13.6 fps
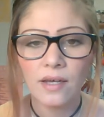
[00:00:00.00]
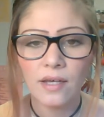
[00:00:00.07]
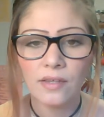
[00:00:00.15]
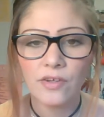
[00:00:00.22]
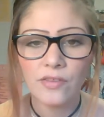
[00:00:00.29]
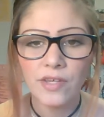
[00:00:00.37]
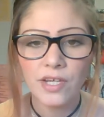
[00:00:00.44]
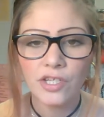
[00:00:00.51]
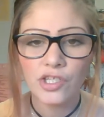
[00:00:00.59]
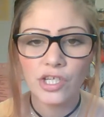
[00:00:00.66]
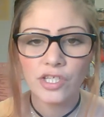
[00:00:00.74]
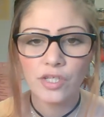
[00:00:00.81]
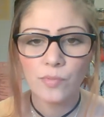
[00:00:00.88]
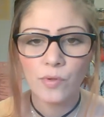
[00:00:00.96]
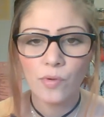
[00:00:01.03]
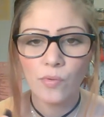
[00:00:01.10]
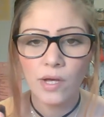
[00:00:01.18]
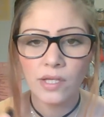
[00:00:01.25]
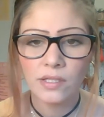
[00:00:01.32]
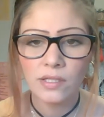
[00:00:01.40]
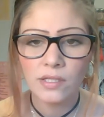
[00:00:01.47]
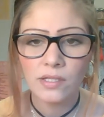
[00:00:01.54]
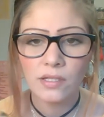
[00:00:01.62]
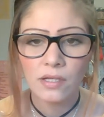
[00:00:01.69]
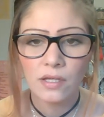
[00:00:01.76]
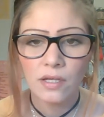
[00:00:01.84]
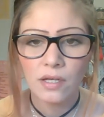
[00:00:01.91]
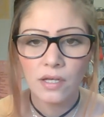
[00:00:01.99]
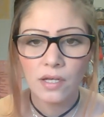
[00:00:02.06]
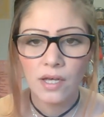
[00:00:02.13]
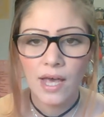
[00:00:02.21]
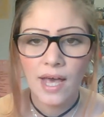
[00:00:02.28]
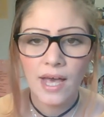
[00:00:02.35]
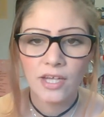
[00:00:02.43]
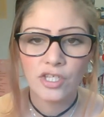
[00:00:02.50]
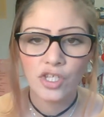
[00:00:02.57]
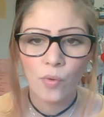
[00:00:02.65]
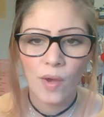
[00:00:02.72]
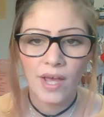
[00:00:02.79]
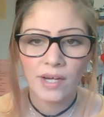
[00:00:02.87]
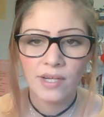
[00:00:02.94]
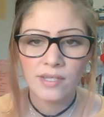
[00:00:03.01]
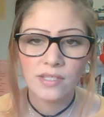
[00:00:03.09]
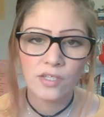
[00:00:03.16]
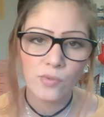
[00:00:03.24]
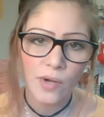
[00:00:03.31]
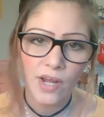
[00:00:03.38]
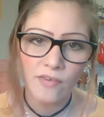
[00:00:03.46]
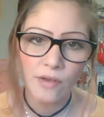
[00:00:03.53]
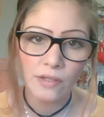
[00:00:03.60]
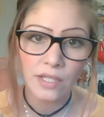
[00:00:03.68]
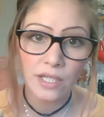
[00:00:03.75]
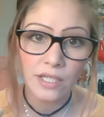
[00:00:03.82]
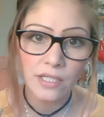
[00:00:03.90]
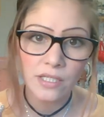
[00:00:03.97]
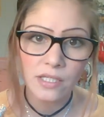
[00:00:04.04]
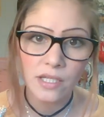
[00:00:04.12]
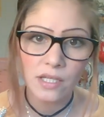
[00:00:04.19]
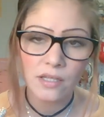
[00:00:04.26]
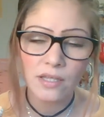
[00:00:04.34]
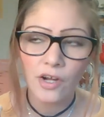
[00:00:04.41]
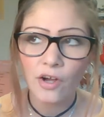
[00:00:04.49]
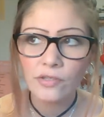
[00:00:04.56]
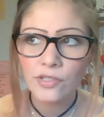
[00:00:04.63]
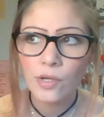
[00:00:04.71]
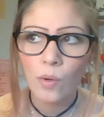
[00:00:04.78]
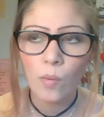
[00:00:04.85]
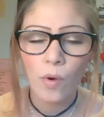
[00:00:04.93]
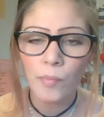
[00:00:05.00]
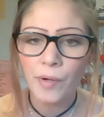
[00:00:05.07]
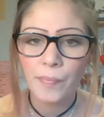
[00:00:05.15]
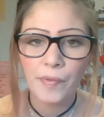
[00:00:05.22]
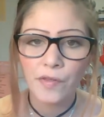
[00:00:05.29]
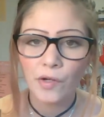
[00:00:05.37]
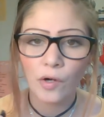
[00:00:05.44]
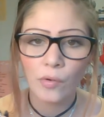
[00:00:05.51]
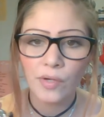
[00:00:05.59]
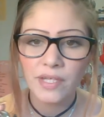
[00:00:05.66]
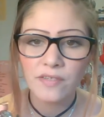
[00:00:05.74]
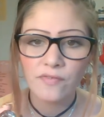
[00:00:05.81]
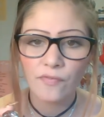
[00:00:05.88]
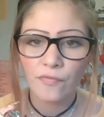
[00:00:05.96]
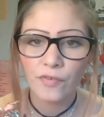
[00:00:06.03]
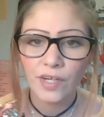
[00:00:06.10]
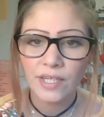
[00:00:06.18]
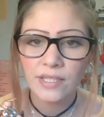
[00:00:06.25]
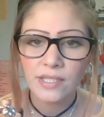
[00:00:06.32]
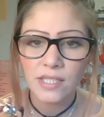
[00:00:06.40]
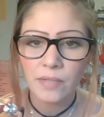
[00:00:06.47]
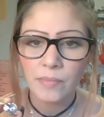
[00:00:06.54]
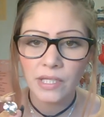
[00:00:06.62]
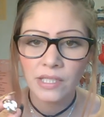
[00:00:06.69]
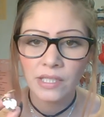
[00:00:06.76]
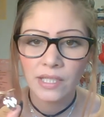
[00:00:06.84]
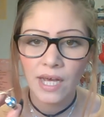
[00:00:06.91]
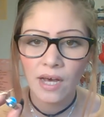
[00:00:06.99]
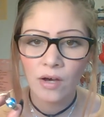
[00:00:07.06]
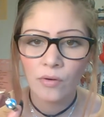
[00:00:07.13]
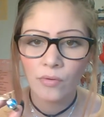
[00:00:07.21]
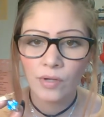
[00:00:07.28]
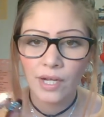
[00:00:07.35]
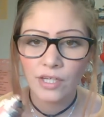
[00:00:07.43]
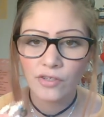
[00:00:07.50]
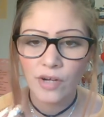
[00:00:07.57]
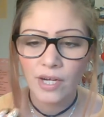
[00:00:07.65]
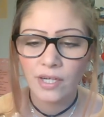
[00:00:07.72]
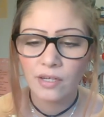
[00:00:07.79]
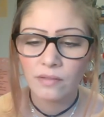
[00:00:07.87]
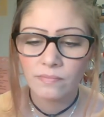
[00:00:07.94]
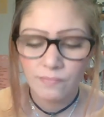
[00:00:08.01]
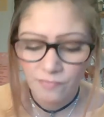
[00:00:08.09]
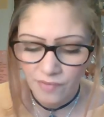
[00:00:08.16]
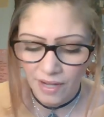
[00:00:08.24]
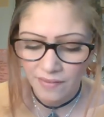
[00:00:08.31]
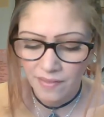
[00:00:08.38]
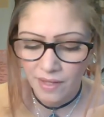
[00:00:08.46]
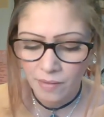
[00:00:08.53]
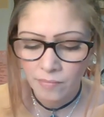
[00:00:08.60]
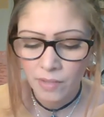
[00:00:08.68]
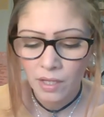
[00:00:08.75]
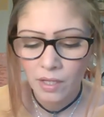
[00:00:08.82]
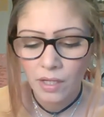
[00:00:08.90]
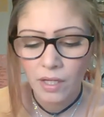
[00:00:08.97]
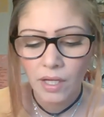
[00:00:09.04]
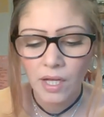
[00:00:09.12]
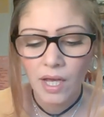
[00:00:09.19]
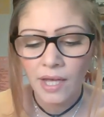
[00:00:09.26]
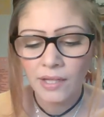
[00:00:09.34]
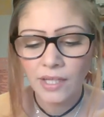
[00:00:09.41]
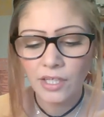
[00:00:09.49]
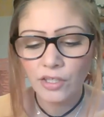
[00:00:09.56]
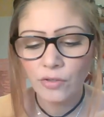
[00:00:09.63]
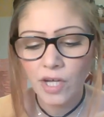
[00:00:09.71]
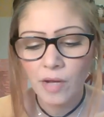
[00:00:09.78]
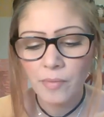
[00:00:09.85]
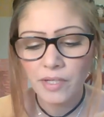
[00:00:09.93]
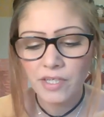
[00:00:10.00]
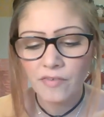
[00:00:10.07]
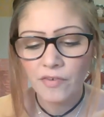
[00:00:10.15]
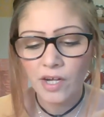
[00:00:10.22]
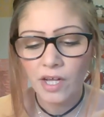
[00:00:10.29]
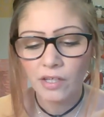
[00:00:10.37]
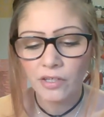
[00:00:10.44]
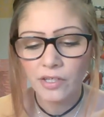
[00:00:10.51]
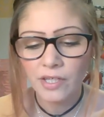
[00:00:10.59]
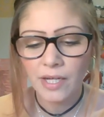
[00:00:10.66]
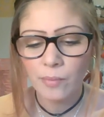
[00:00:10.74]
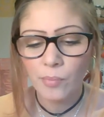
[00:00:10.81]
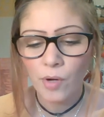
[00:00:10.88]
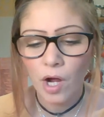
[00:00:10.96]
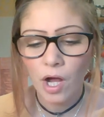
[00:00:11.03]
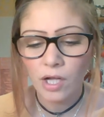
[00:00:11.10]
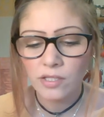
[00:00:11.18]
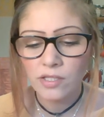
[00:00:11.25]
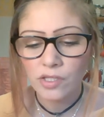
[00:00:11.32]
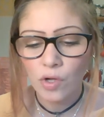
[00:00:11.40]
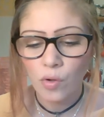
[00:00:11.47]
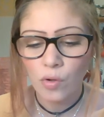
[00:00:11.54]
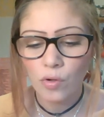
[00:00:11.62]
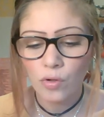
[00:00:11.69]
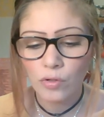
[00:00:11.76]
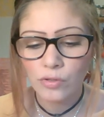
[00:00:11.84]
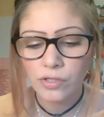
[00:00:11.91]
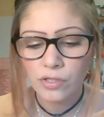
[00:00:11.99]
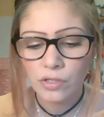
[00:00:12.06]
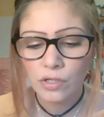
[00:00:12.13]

and they're the adjustable ones. At Joanna's is where I found these. They're also at Walmart, but they're always freaking seemingly out when I try to find them. And they do come in different color, like bronze, gold.